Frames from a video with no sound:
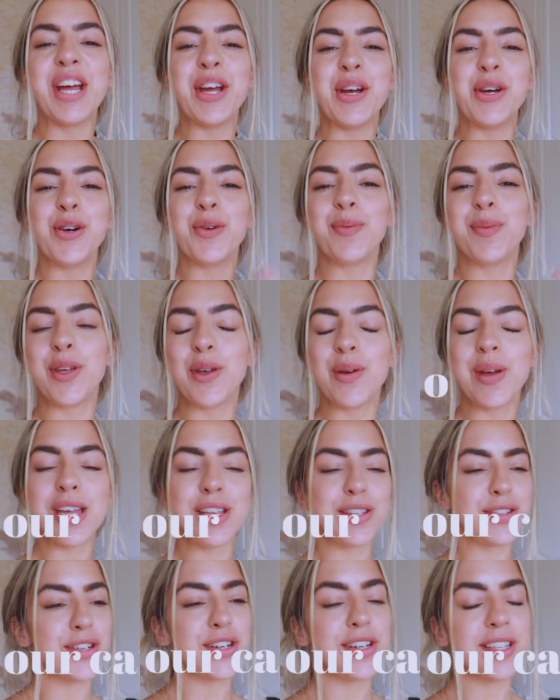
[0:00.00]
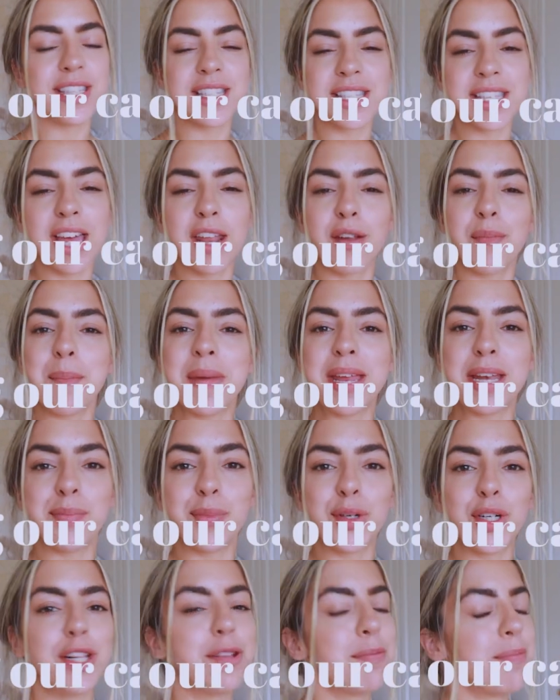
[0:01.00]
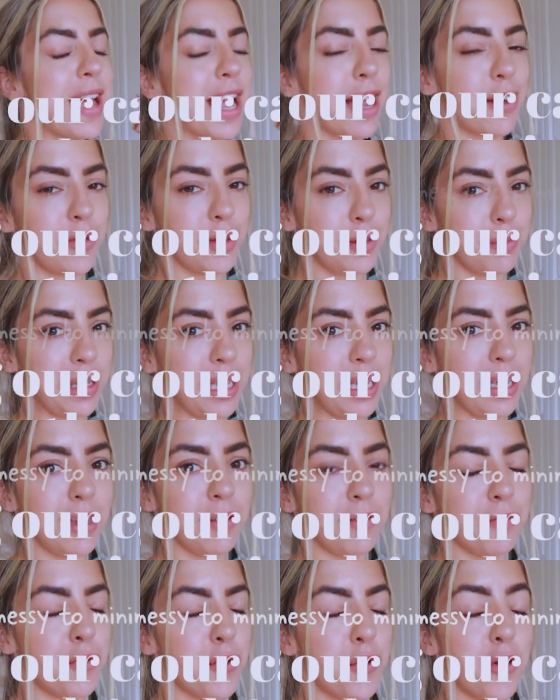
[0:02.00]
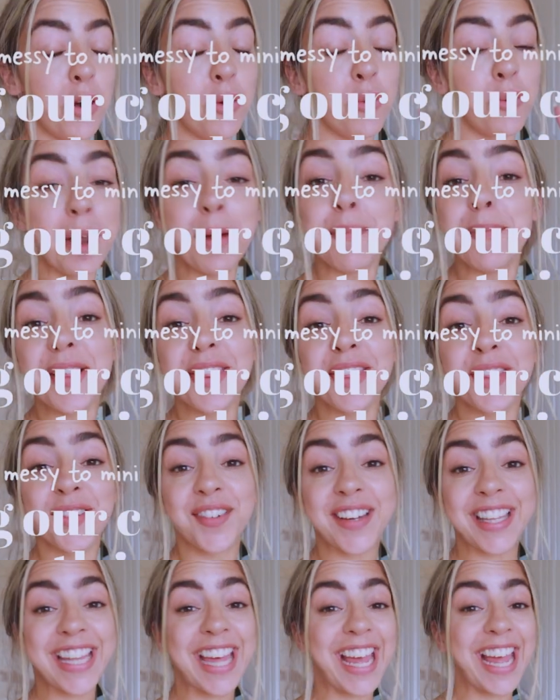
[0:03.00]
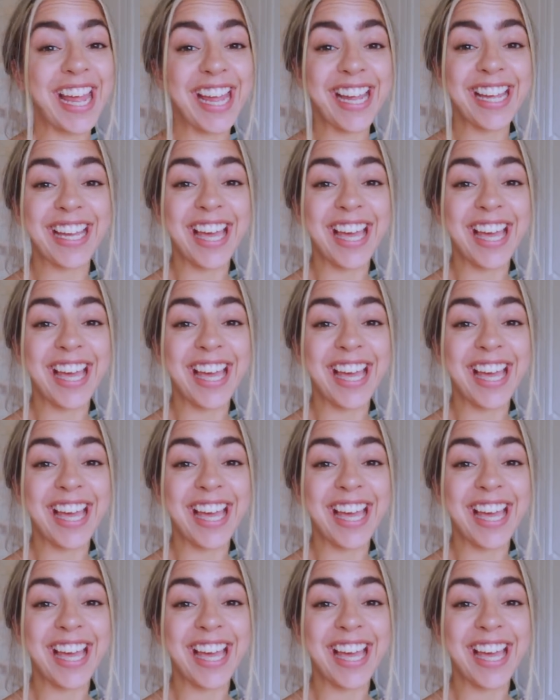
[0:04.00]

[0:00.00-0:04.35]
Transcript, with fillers: I hope you enjoyed this kind of minimal pack with me for one month with a